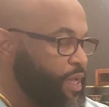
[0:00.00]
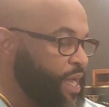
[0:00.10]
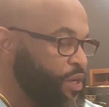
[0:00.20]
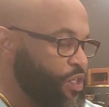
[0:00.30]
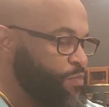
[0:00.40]

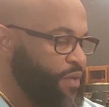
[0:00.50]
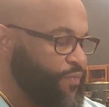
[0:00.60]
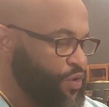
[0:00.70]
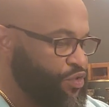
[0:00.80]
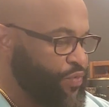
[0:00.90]
I know it's my
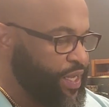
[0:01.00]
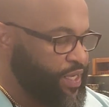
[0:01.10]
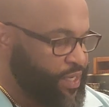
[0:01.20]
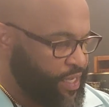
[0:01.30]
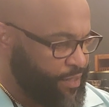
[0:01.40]
first drink of
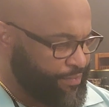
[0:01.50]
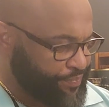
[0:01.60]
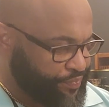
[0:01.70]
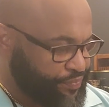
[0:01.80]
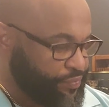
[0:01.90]
the day,
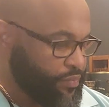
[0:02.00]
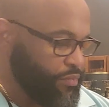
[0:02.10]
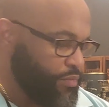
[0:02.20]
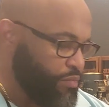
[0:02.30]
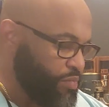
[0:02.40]

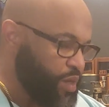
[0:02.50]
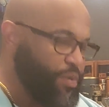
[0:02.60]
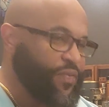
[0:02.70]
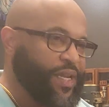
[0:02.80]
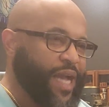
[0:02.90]

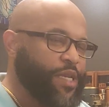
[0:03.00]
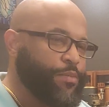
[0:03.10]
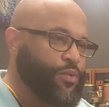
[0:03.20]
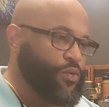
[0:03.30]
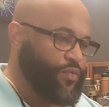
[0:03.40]
but for 90
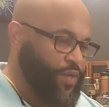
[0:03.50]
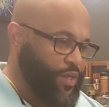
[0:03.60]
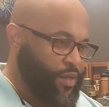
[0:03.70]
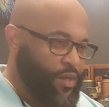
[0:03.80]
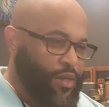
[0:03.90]
proof,
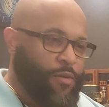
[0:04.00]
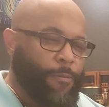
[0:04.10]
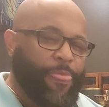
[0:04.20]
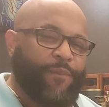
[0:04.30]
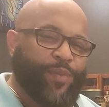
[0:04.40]

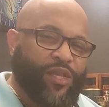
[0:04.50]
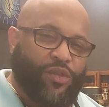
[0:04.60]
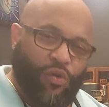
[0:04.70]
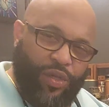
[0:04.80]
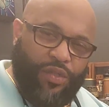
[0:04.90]
it's
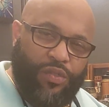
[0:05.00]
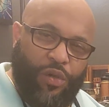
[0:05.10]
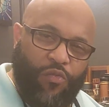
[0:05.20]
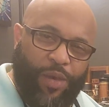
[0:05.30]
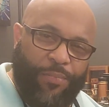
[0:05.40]
holding its
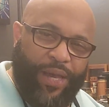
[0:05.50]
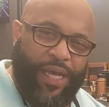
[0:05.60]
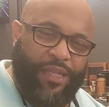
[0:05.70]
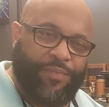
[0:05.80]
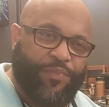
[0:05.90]
own with my
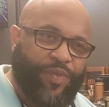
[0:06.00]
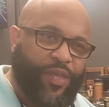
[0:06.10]
palate.